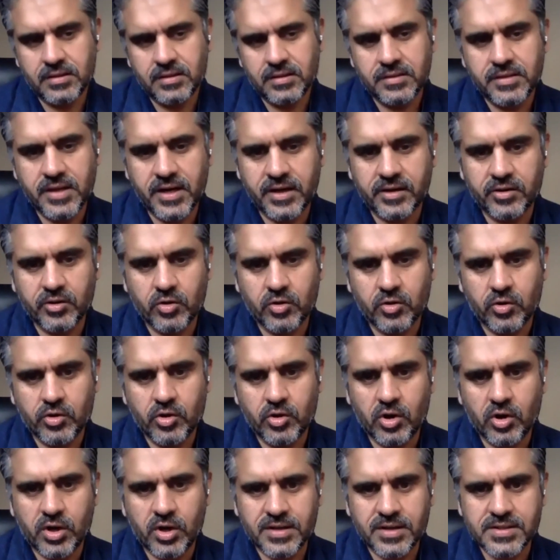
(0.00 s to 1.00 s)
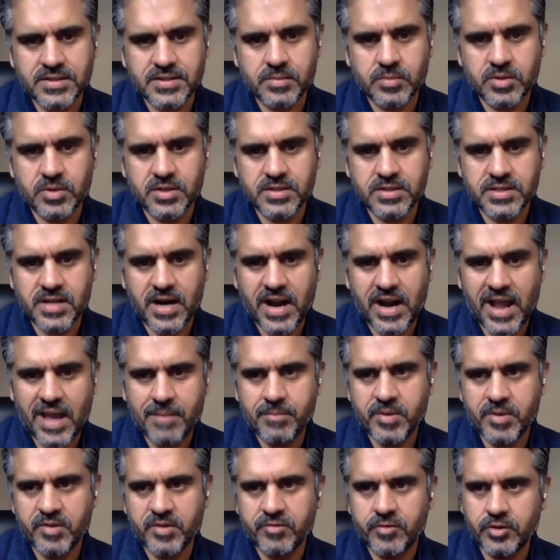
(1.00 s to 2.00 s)
that, your customers are
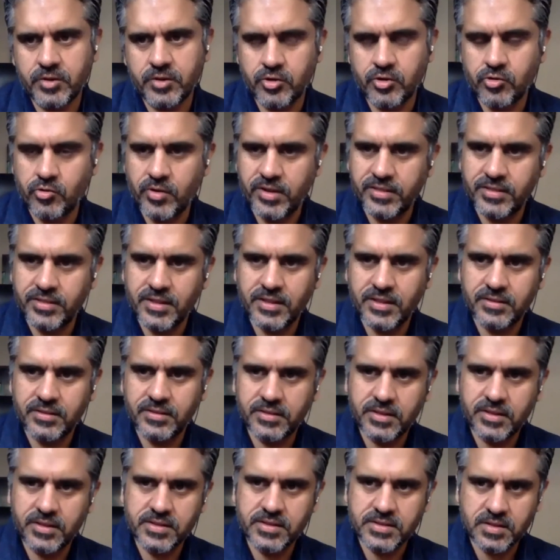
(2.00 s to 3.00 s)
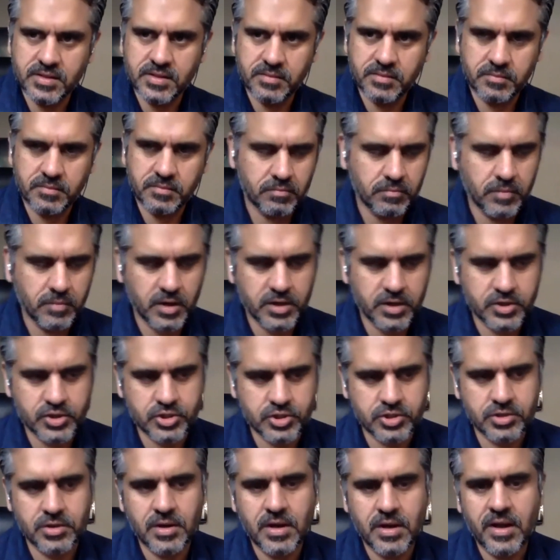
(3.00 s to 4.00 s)
happy with you, and then there is a
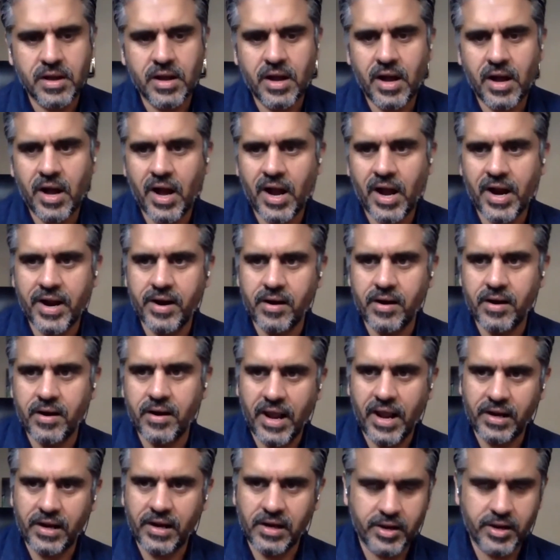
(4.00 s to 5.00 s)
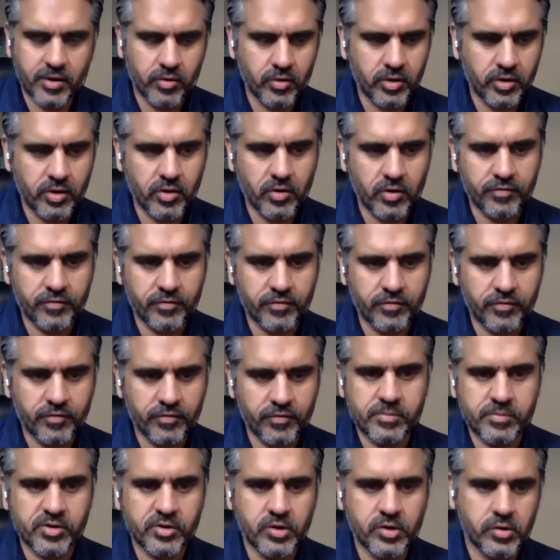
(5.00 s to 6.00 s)
much higher likelihood of
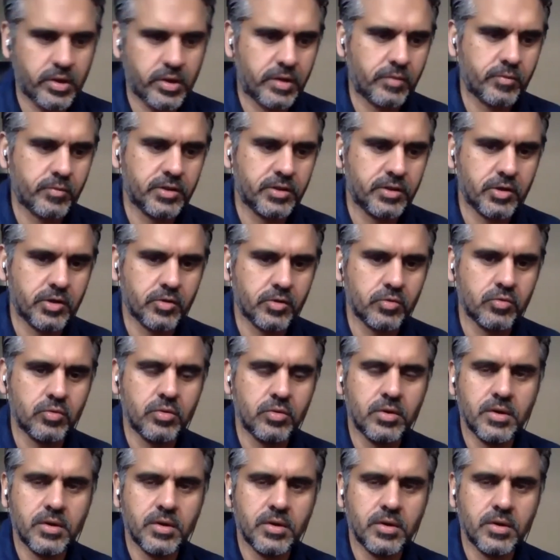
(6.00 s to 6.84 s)
them renewing with you.